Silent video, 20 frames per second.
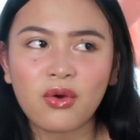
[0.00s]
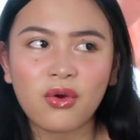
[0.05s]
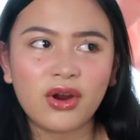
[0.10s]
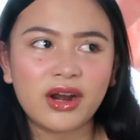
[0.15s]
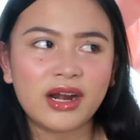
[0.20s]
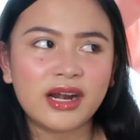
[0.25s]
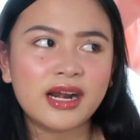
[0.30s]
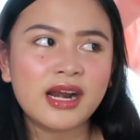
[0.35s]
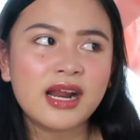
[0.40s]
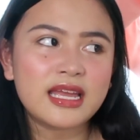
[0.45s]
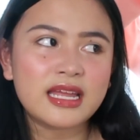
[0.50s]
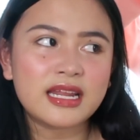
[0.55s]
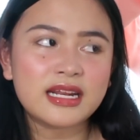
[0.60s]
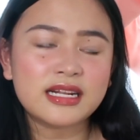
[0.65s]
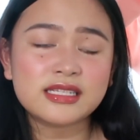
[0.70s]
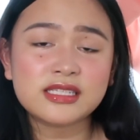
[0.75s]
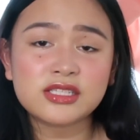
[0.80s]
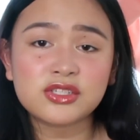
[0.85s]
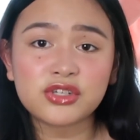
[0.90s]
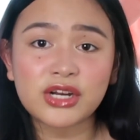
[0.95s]
or
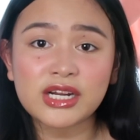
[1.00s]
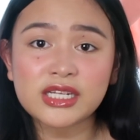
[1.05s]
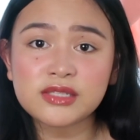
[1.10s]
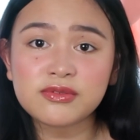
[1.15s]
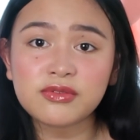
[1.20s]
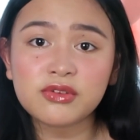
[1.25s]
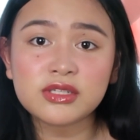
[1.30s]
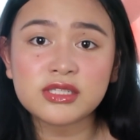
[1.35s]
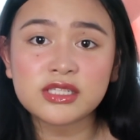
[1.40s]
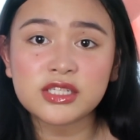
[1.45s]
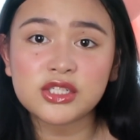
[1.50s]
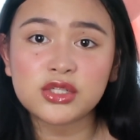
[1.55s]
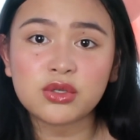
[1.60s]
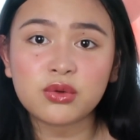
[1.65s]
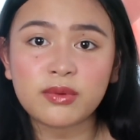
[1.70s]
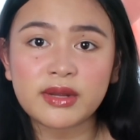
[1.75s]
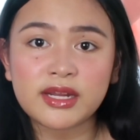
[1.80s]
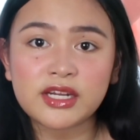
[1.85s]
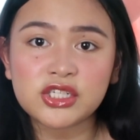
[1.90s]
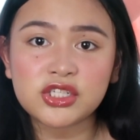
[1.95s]
in stressful
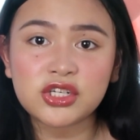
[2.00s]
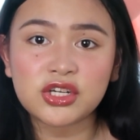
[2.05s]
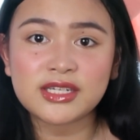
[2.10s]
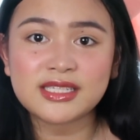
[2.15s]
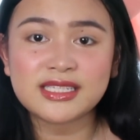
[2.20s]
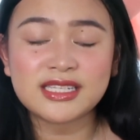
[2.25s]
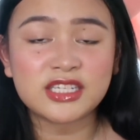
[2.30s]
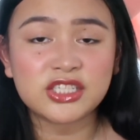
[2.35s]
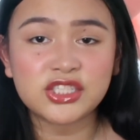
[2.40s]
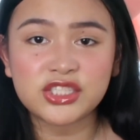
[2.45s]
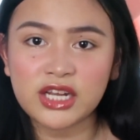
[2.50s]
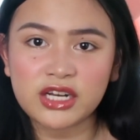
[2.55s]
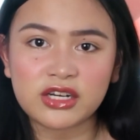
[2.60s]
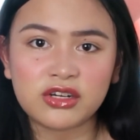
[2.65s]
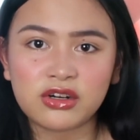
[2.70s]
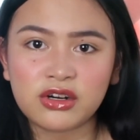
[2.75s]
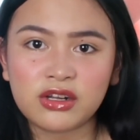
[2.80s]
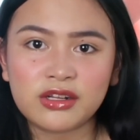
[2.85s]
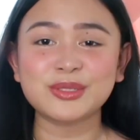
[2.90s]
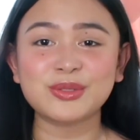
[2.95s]
situations in general.